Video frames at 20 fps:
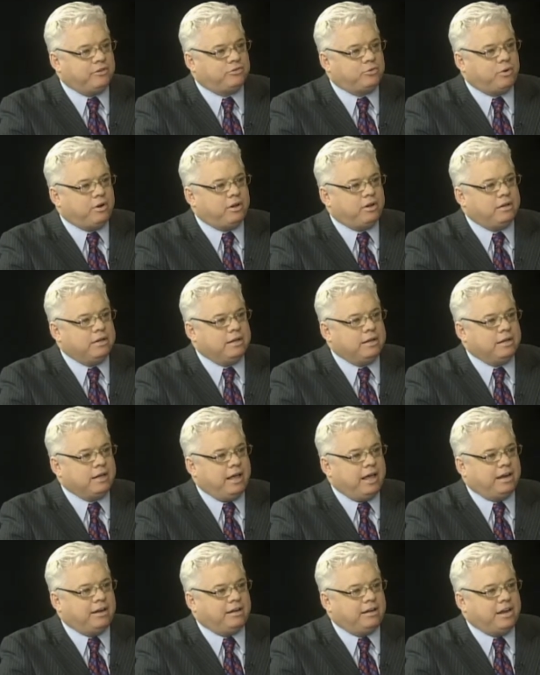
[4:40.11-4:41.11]
sort of
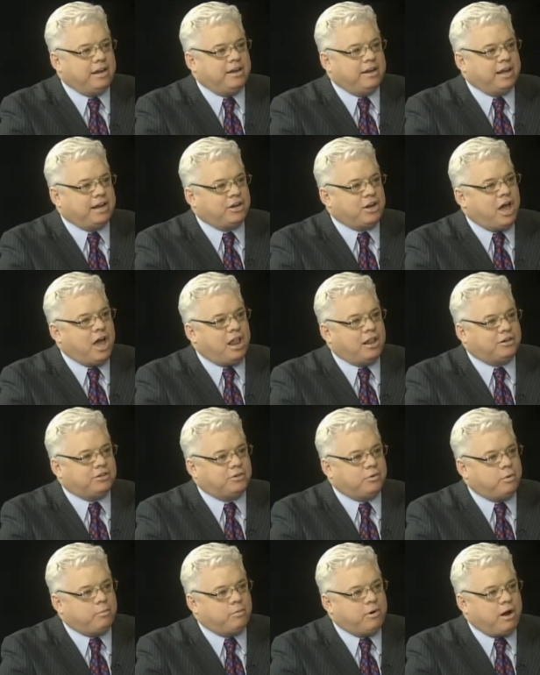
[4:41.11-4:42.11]
didn't acknowledge there were